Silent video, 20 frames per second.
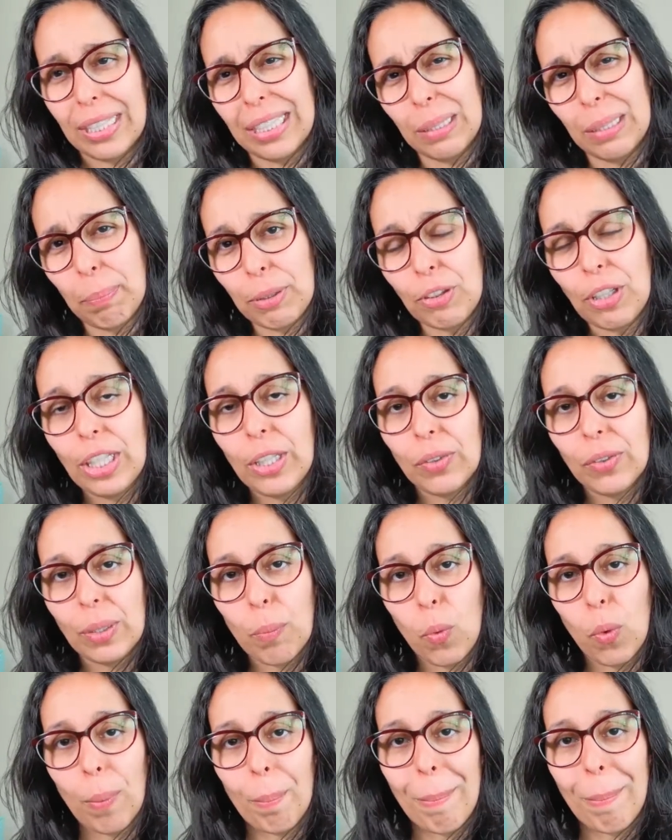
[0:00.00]
especially on the
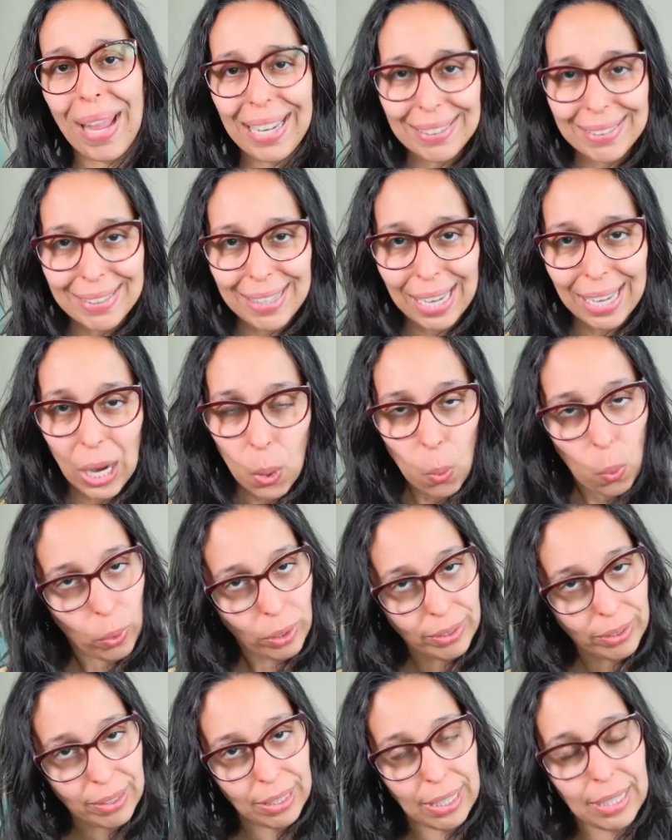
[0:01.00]
more basic
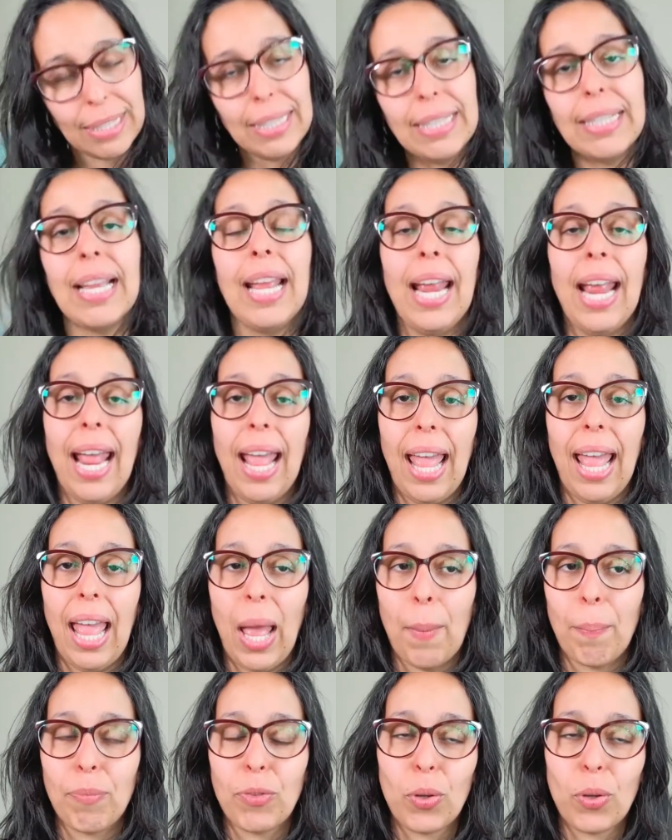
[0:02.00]
courses,
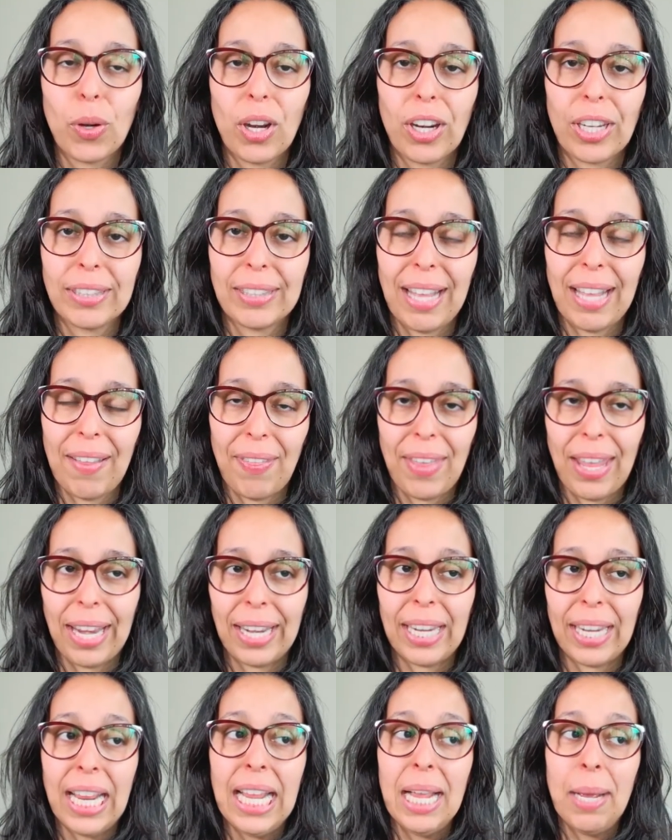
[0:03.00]
um, to learn that thing.